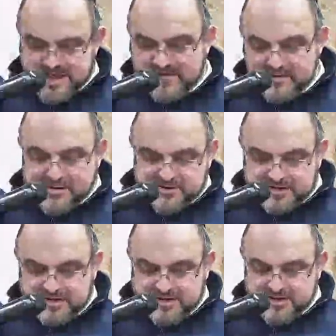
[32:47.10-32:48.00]

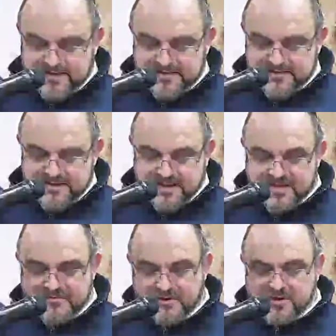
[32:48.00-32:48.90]
Everybody, and
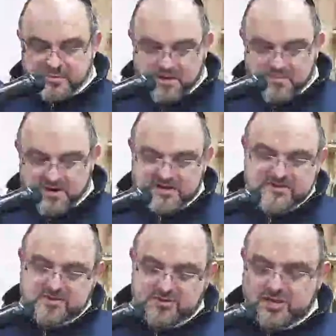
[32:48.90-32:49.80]
the fourth one
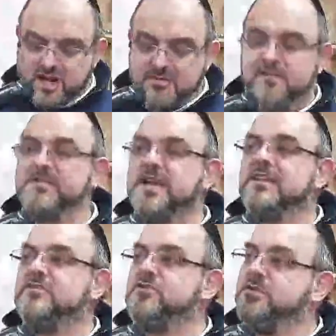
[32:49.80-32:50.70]
was Sholom
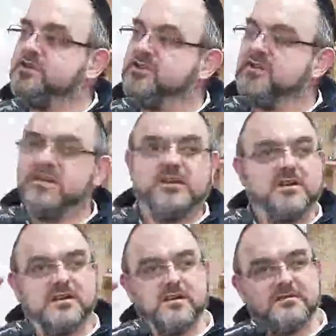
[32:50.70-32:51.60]
take the Jewish
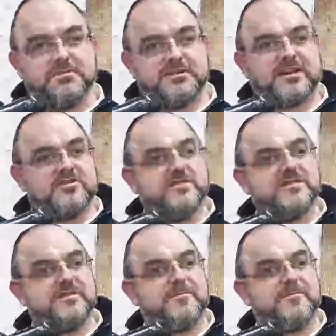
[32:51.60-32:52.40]
possessions.